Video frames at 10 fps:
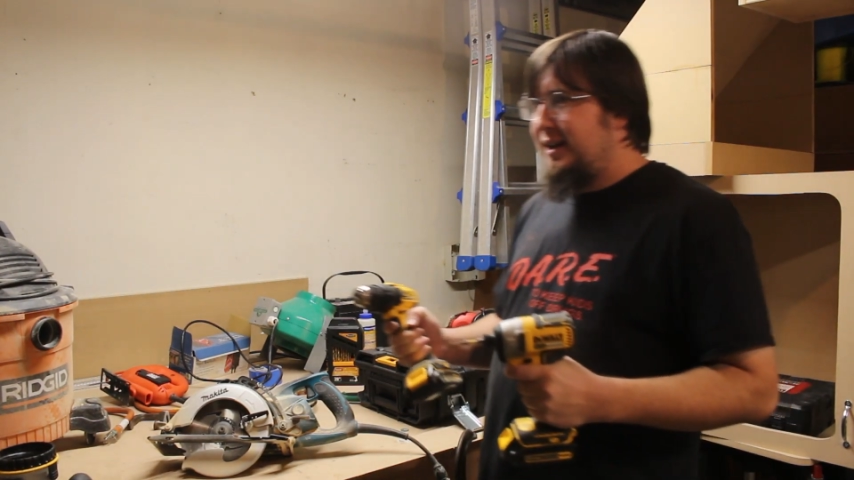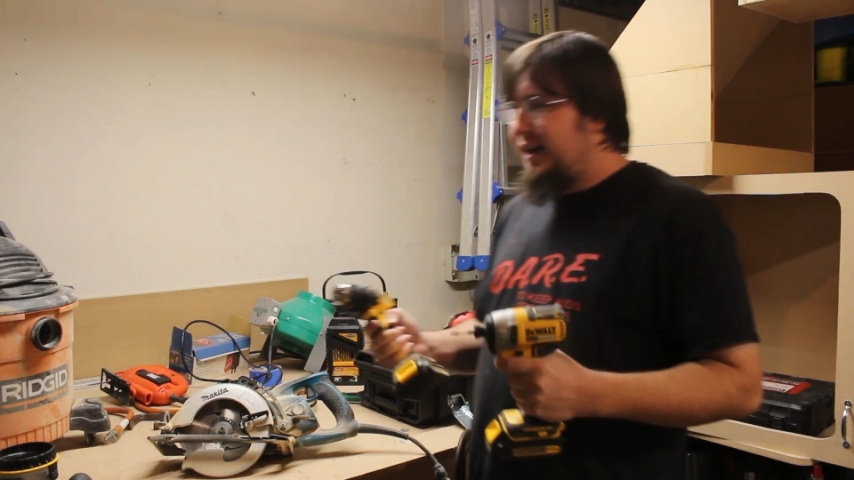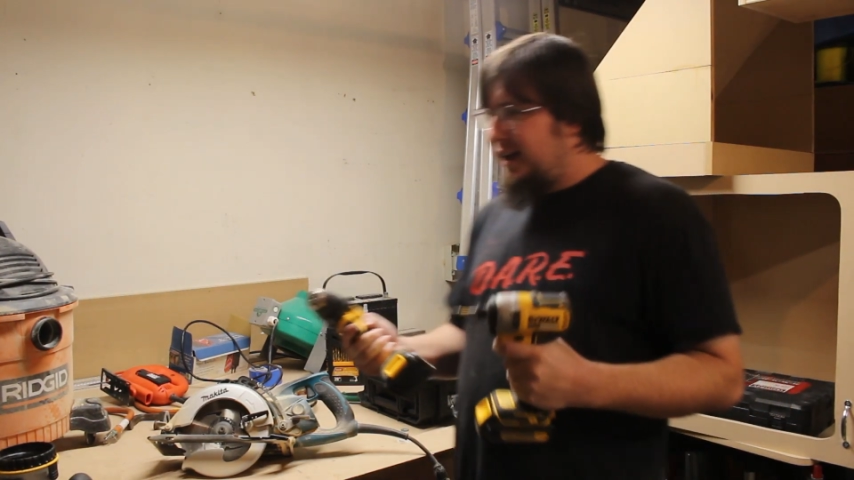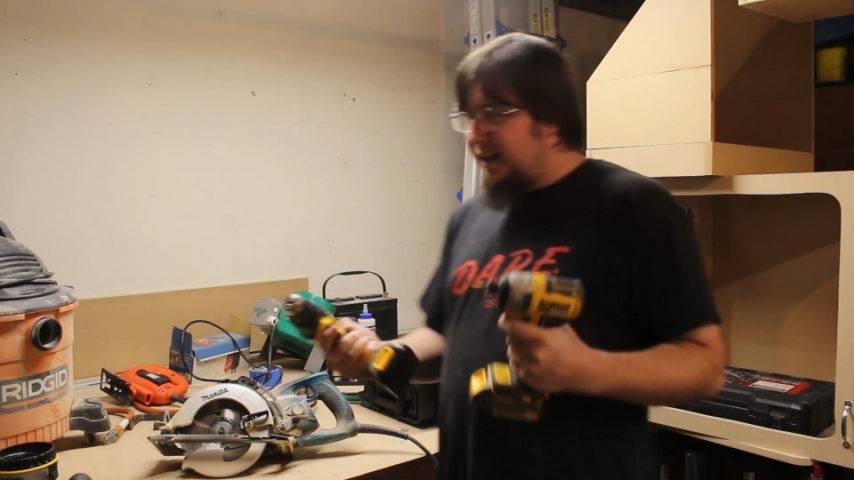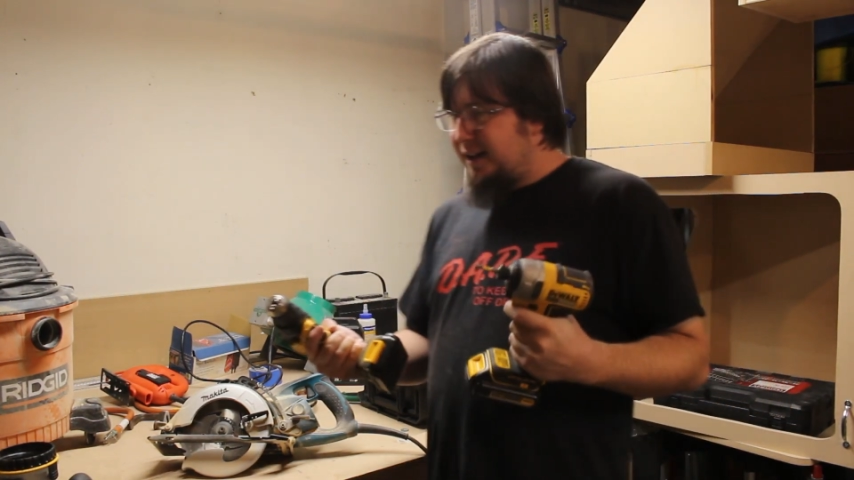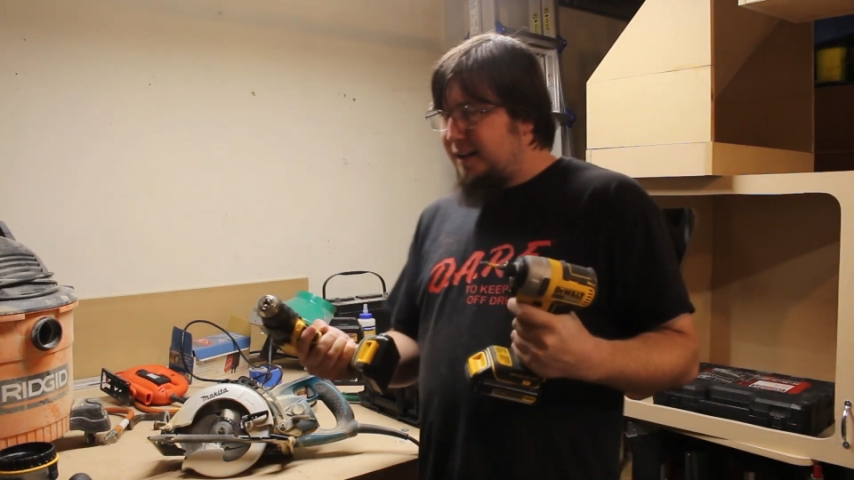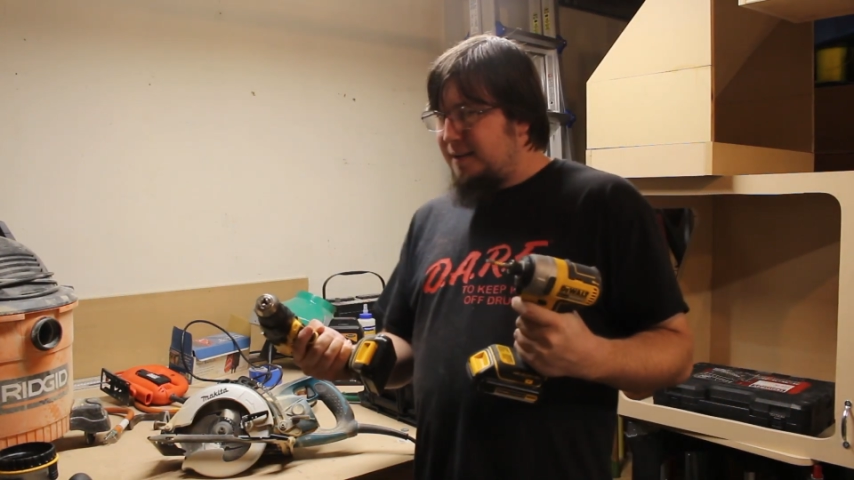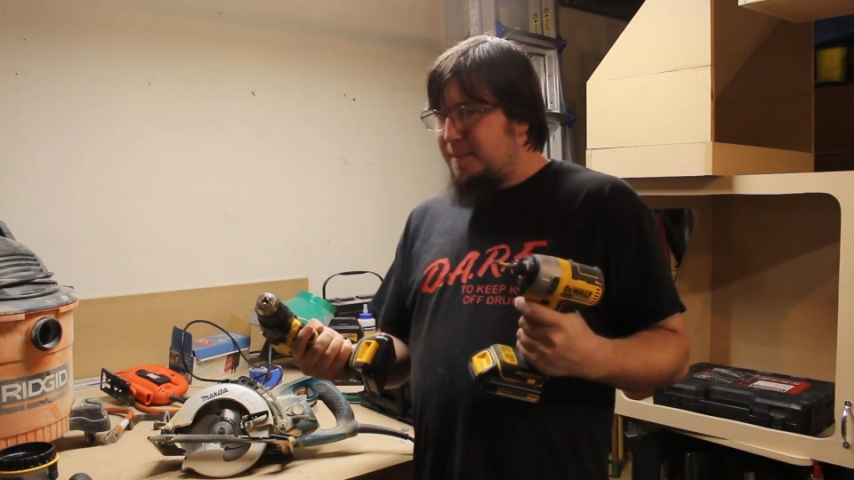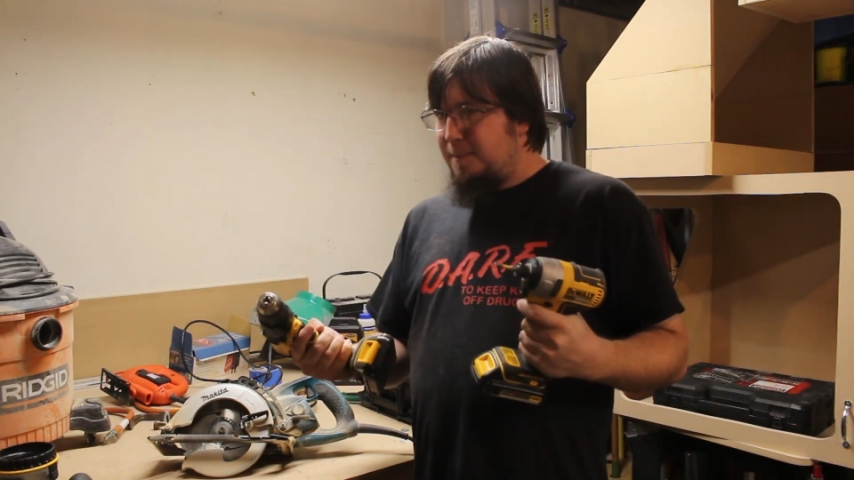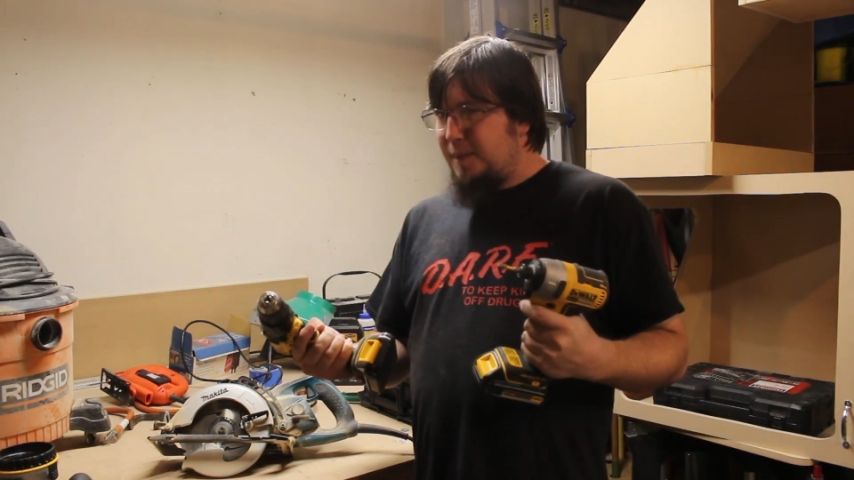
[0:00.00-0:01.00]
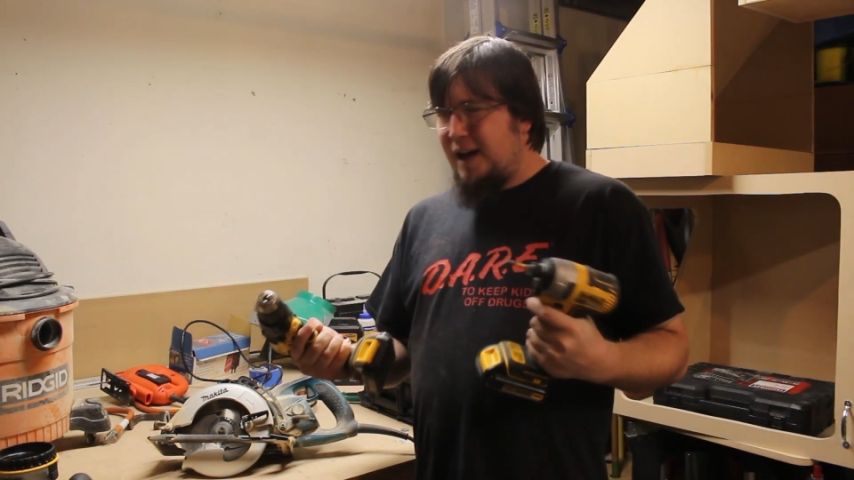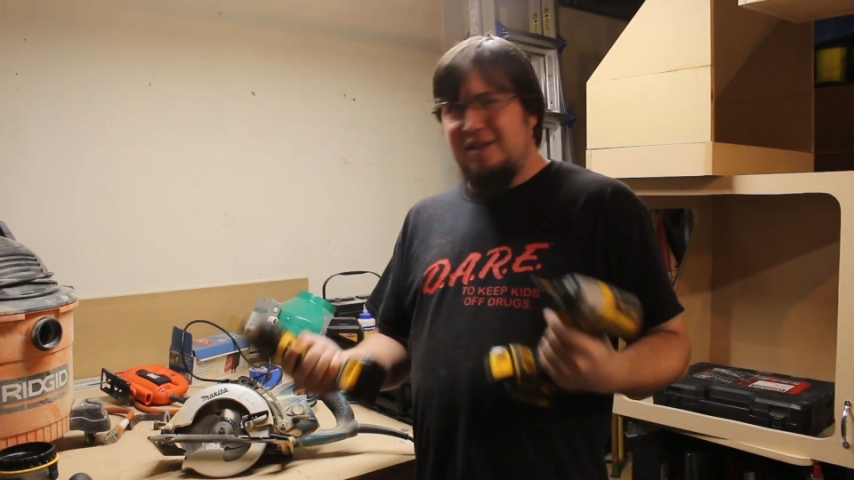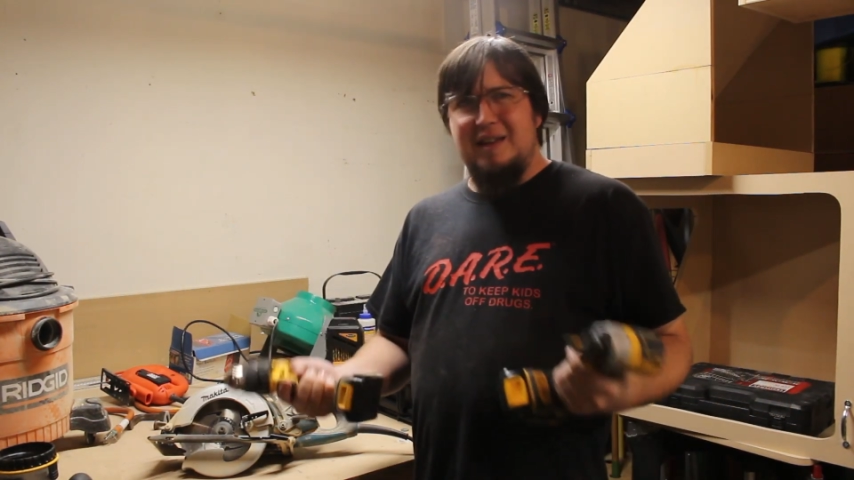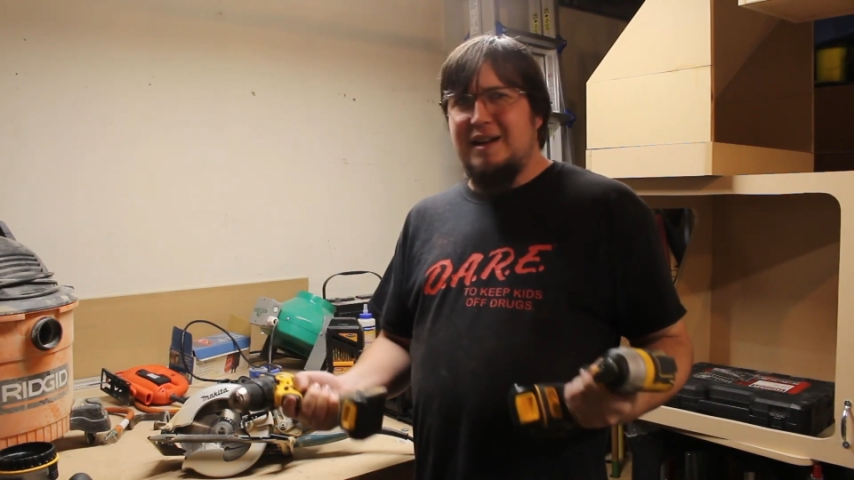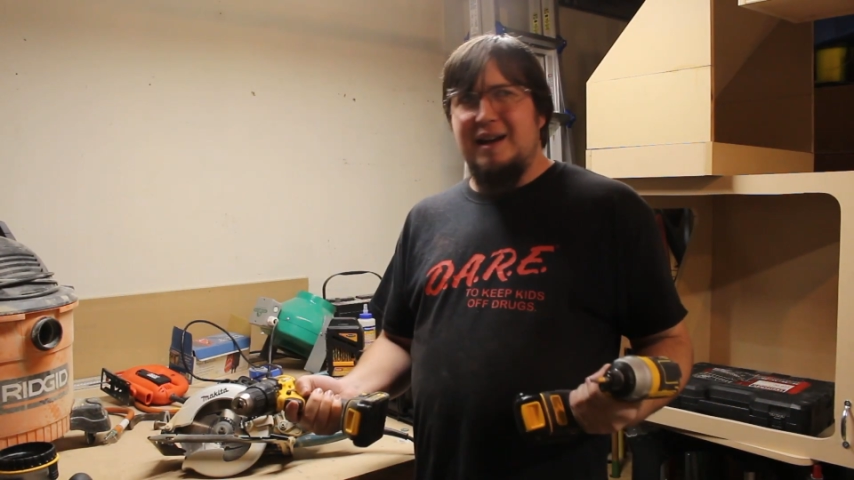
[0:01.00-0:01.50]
and I think